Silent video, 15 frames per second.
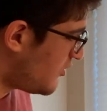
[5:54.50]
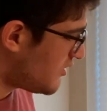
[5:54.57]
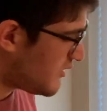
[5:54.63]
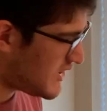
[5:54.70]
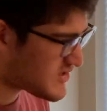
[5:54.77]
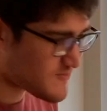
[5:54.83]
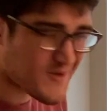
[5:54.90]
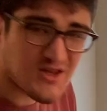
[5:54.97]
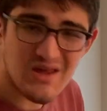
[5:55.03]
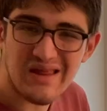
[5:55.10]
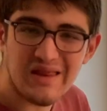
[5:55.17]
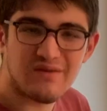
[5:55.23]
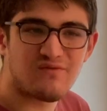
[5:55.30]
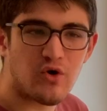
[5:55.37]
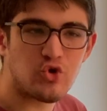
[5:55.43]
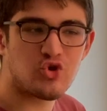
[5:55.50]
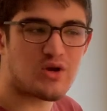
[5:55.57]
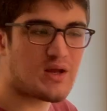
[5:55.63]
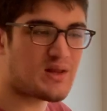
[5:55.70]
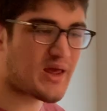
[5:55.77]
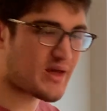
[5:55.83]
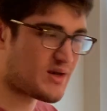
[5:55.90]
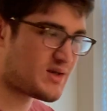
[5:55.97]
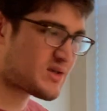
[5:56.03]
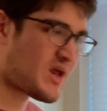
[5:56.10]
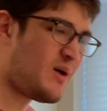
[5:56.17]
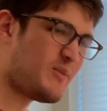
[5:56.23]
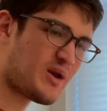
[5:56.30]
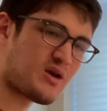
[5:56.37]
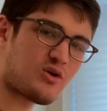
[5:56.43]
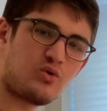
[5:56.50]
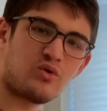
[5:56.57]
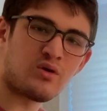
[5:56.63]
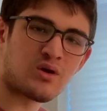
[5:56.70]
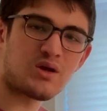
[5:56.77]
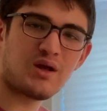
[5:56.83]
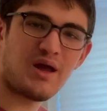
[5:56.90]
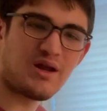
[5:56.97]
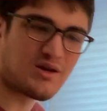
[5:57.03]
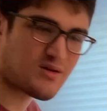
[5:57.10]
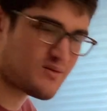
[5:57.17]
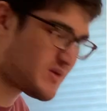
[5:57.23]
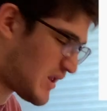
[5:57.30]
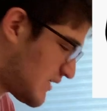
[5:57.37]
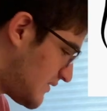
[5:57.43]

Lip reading: It's basically functioning like a dominant chord, and I